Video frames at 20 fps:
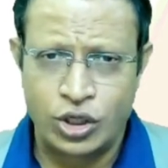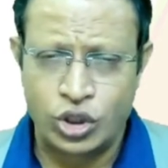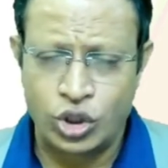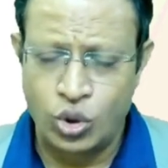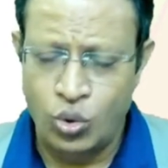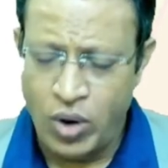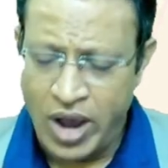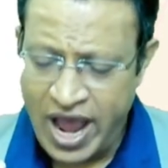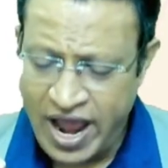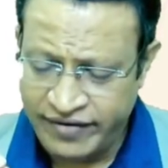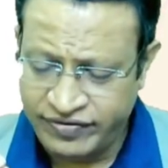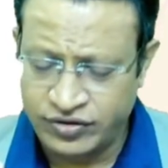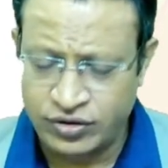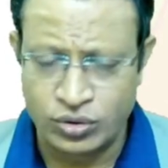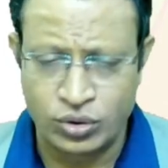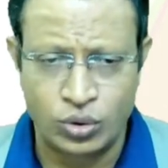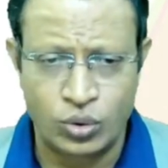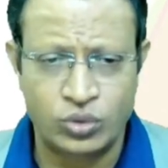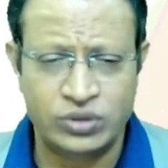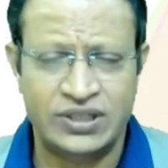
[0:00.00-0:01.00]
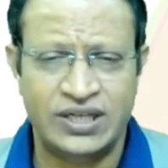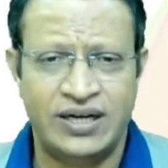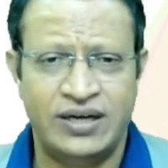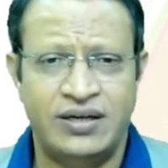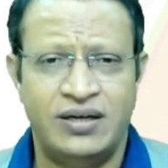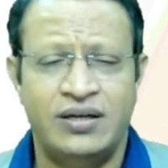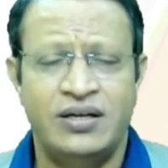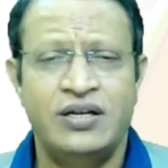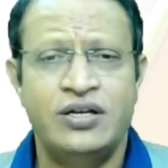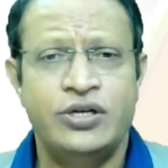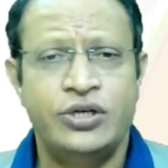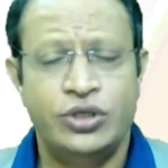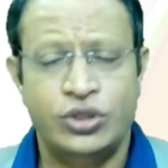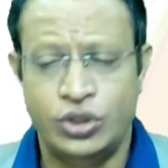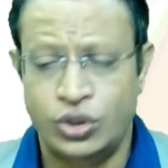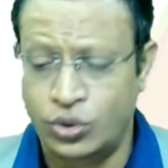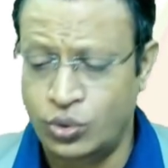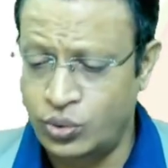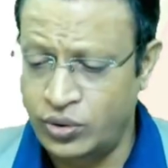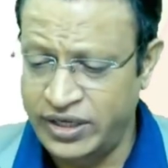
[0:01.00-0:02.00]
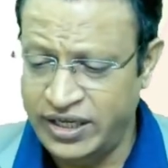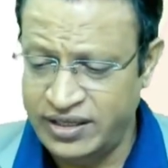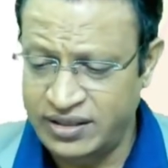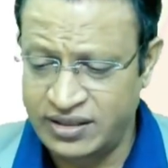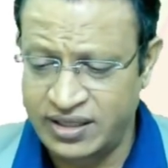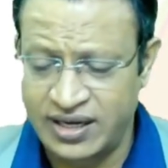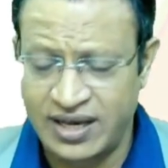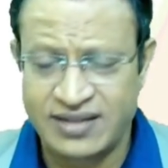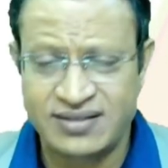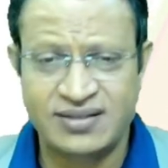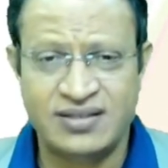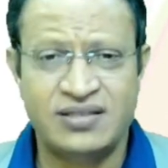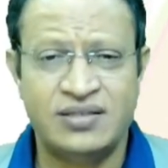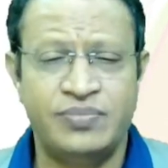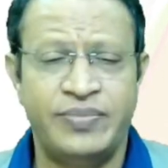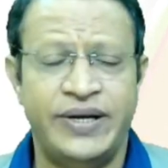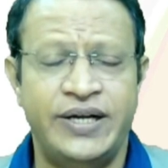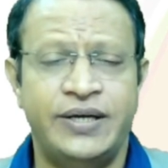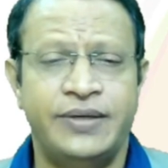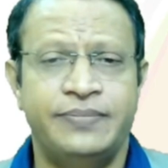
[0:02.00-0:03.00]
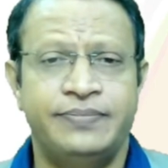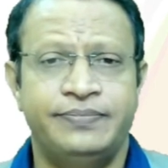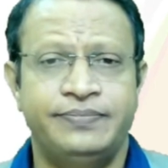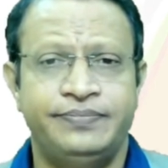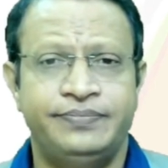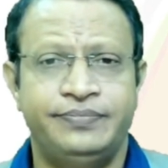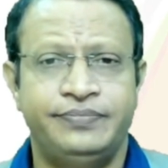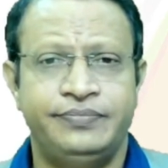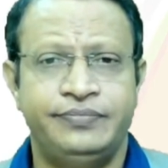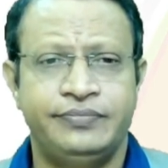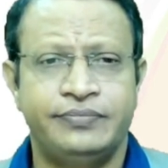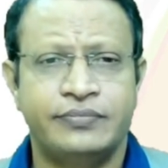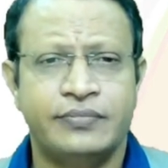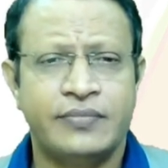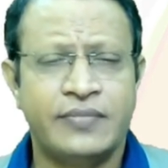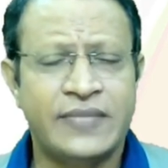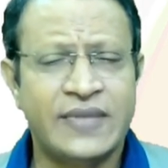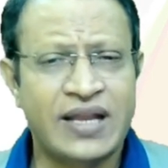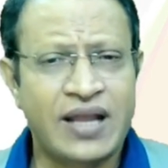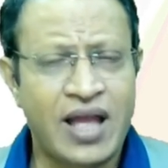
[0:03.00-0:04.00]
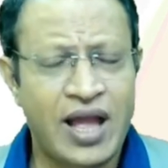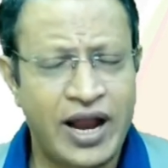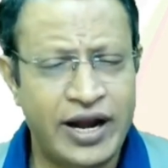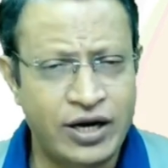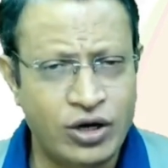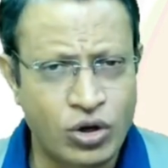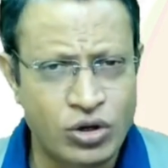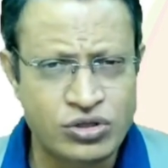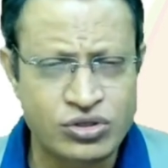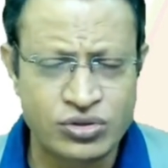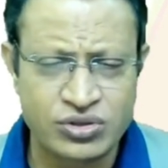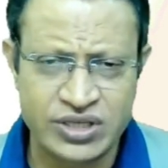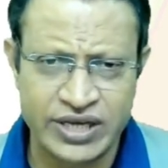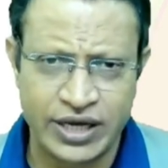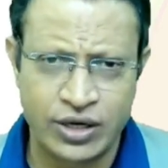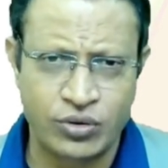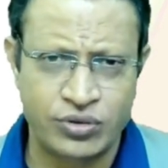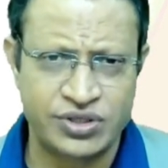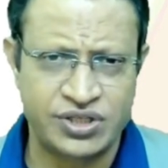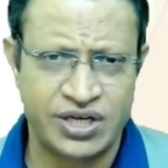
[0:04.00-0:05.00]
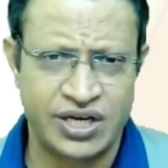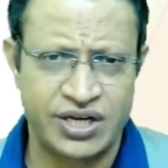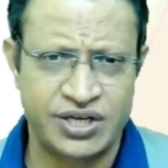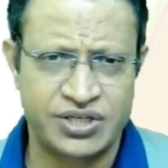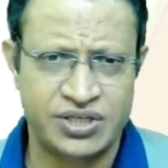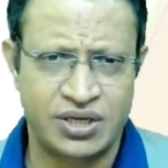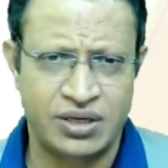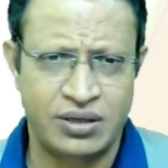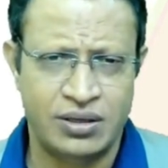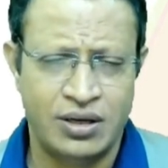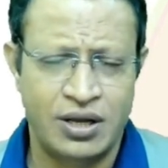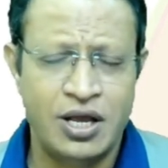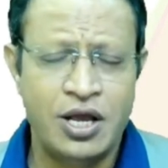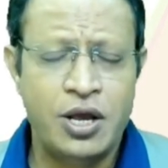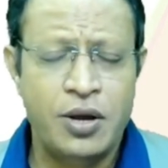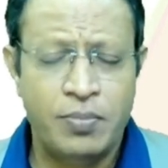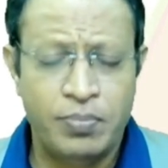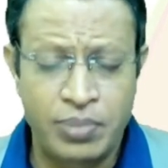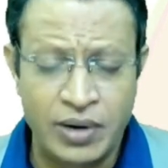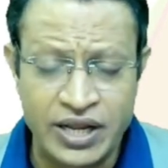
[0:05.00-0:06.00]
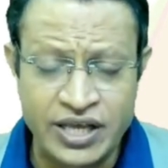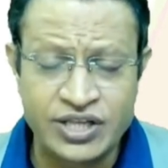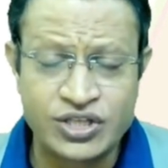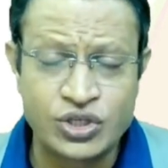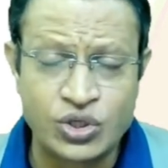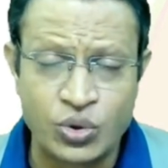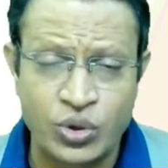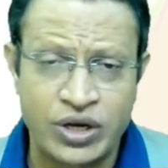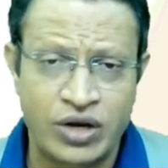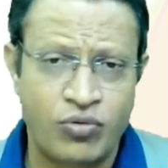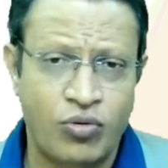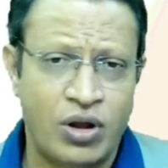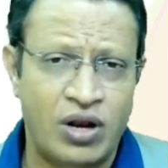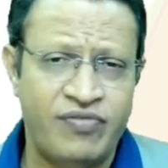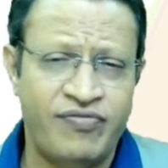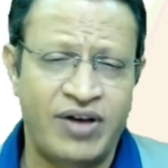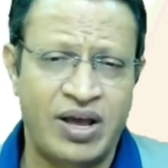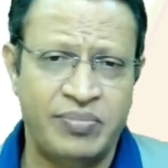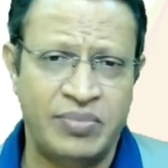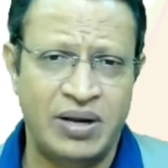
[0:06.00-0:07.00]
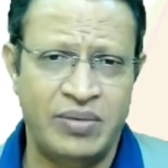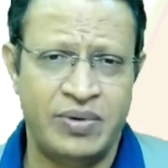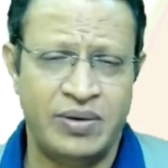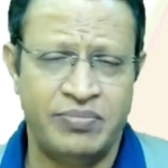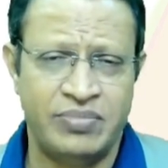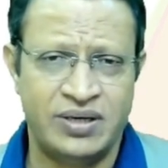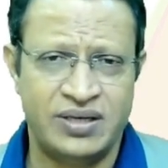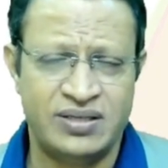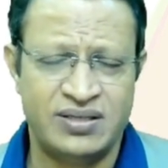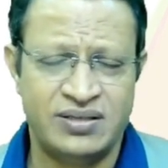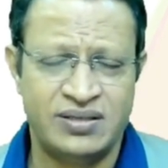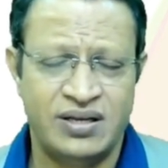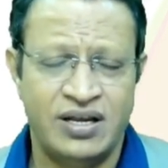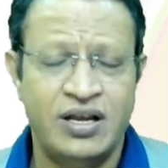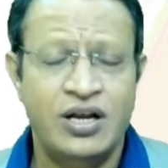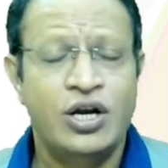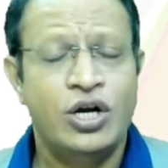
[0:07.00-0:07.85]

you have to know that during the assessment and also psychoeducation, please do involve family members.